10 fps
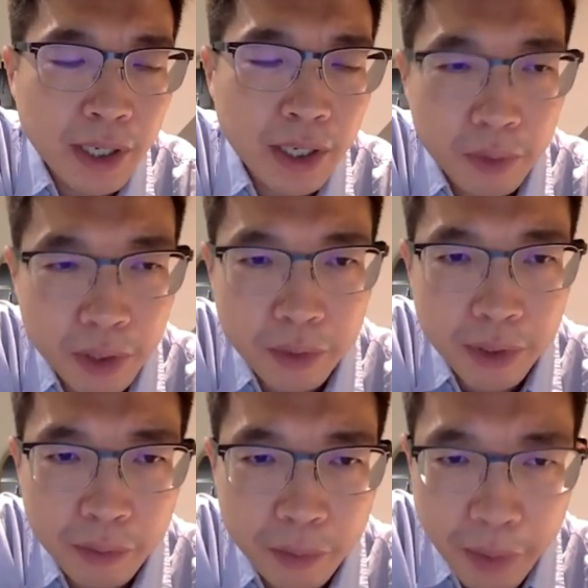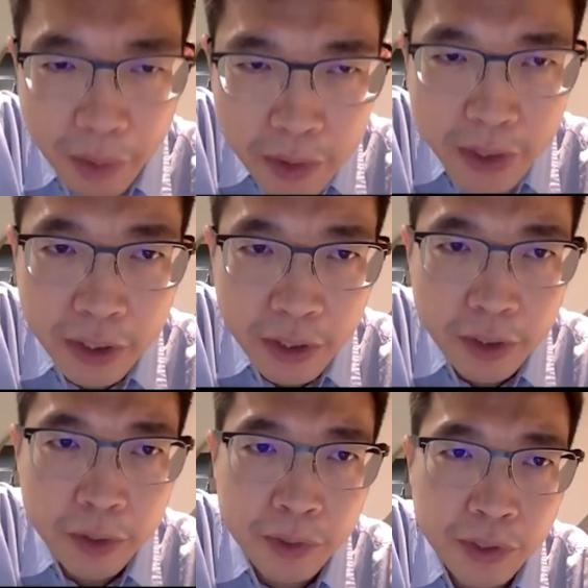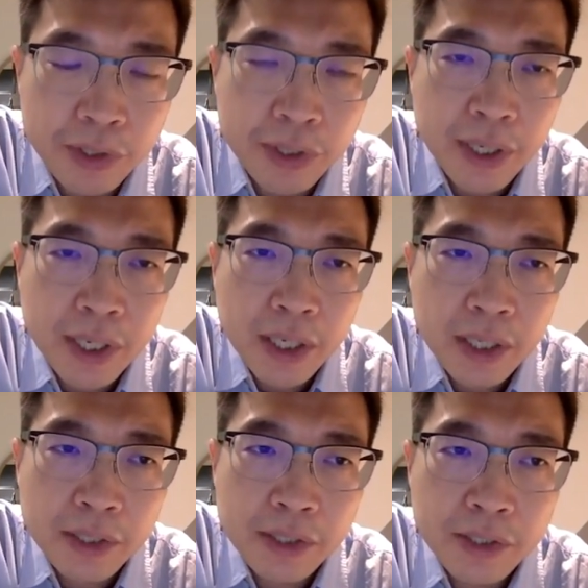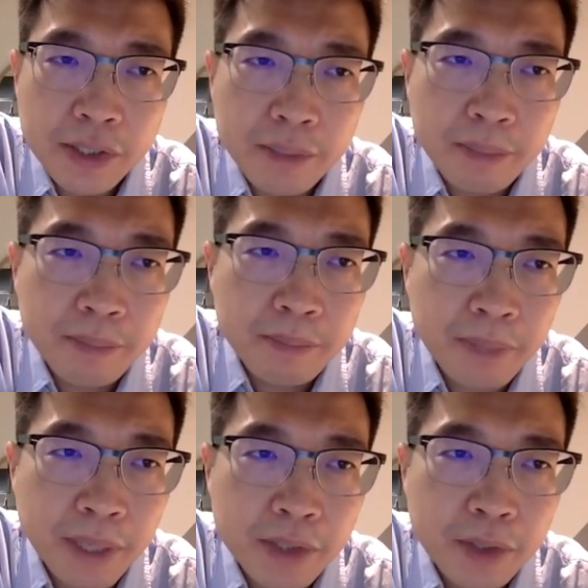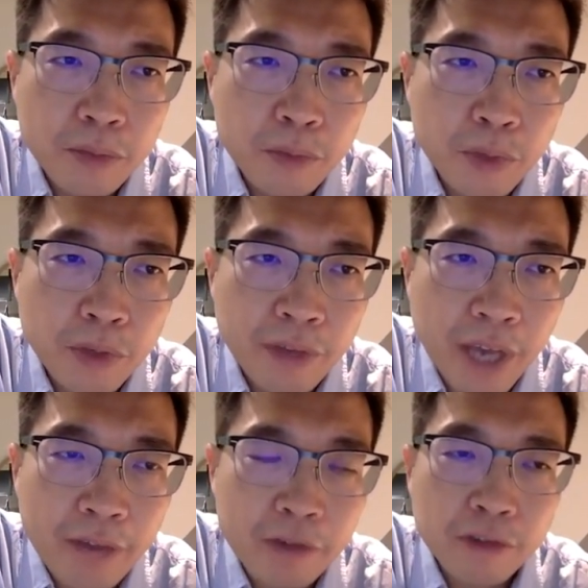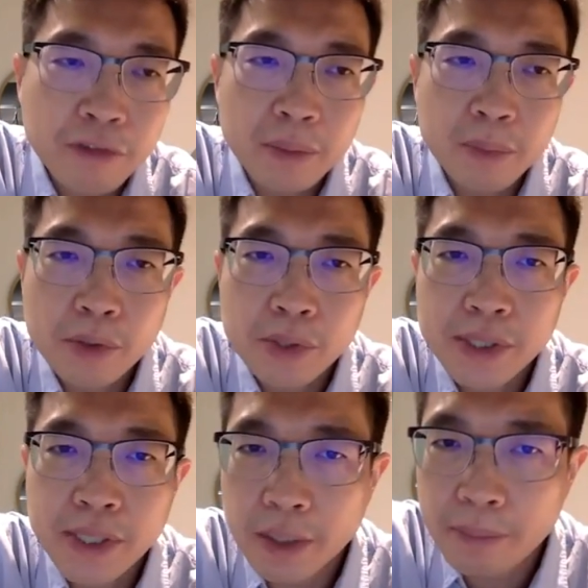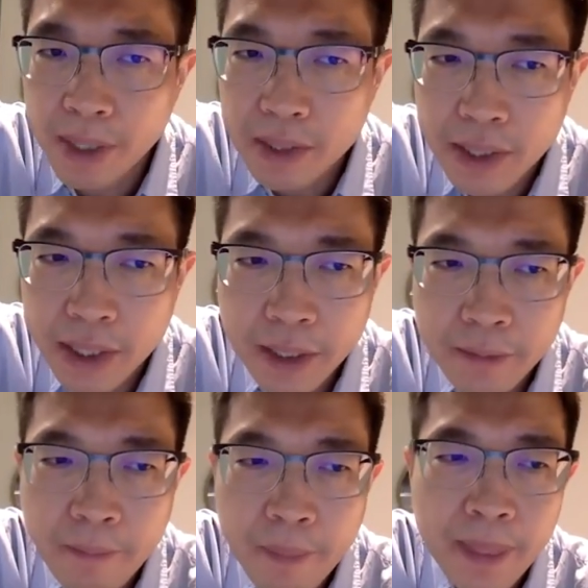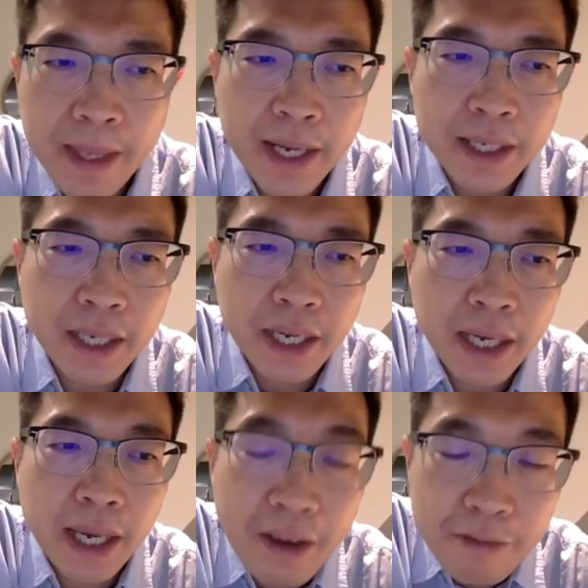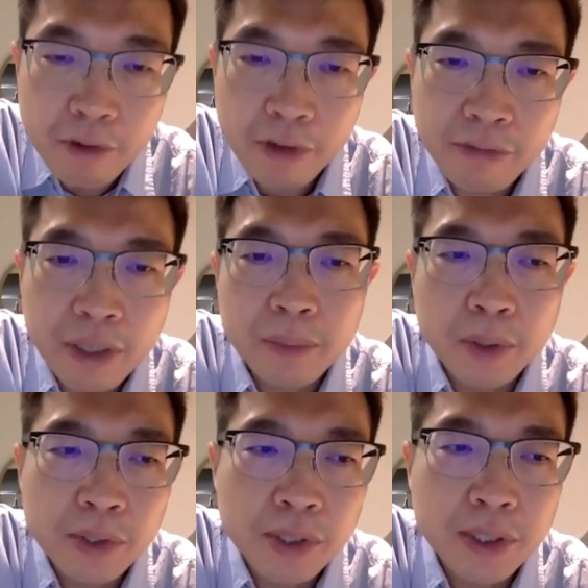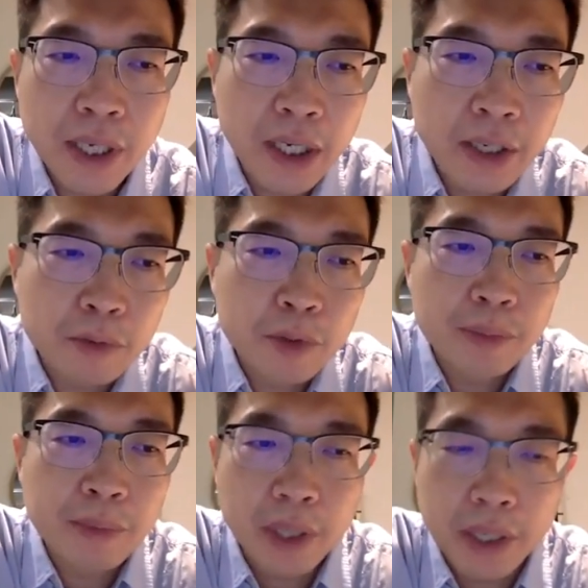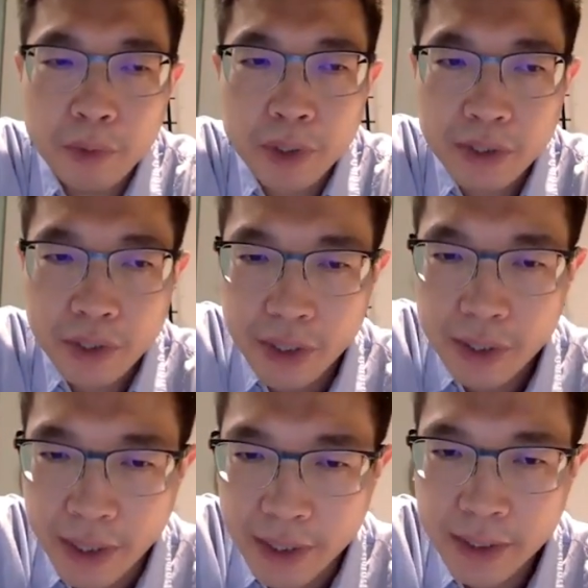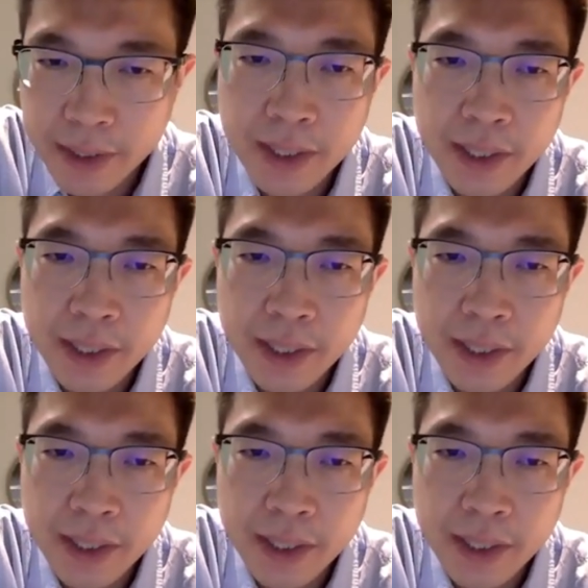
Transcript: Uh, we, we, we looked into this. This is a patient with F2 fibrosis at the baseline and F1 fibrosis at the end of treatment at week 36.